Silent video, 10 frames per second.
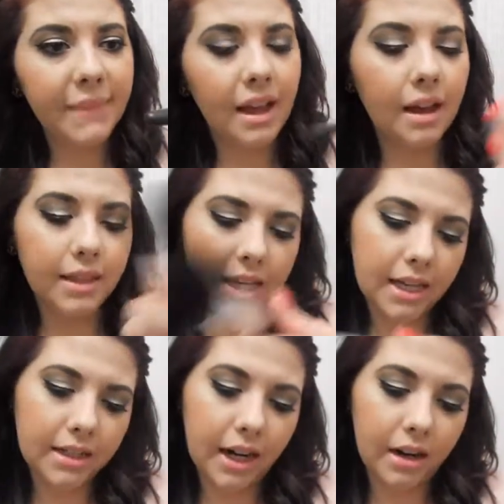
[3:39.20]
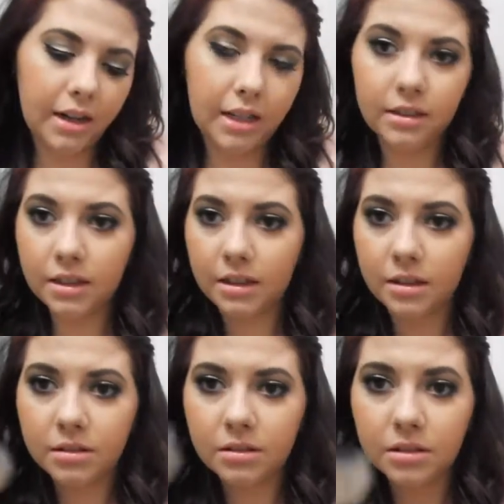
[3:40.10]
I'll link it down in
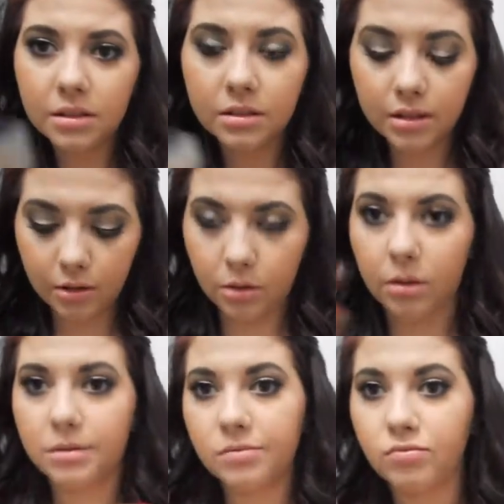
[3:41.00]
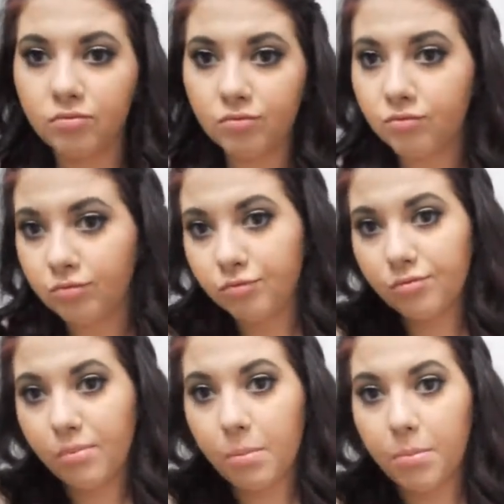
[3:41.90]
the little
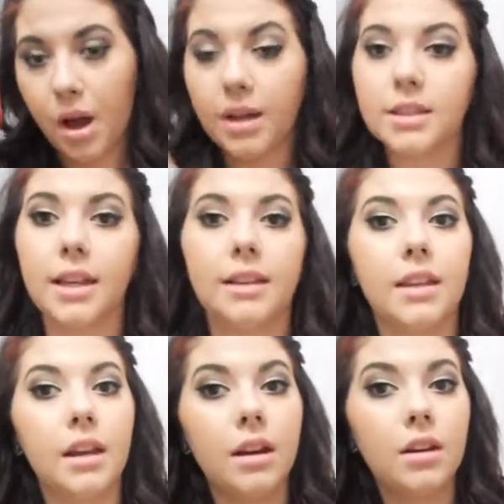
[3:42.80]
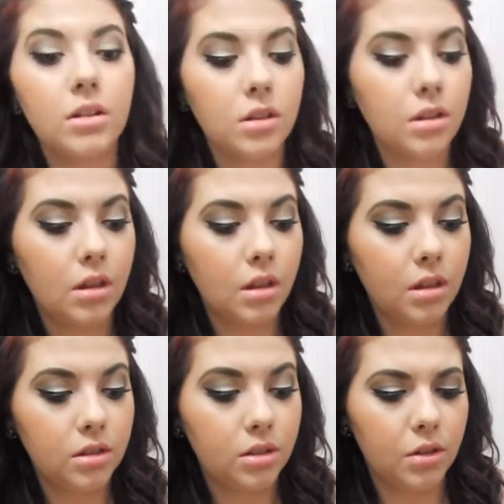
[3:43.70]
box down there,
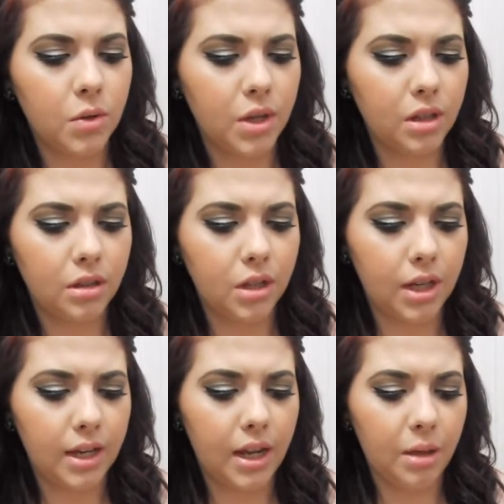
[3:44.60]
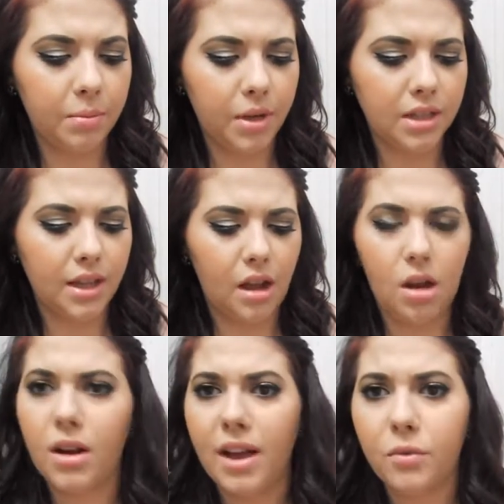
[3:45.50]
so you can look it up, because they
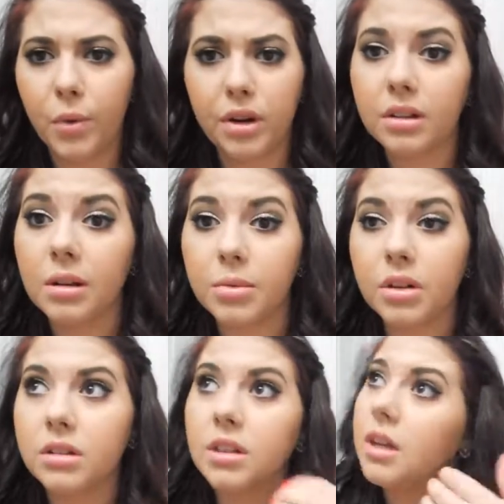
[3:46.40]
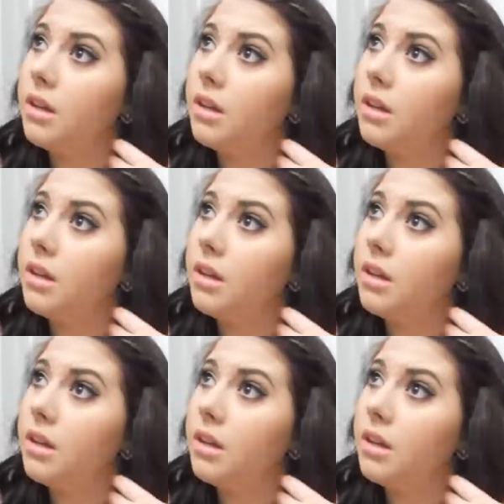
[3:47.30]
all have weird numbers.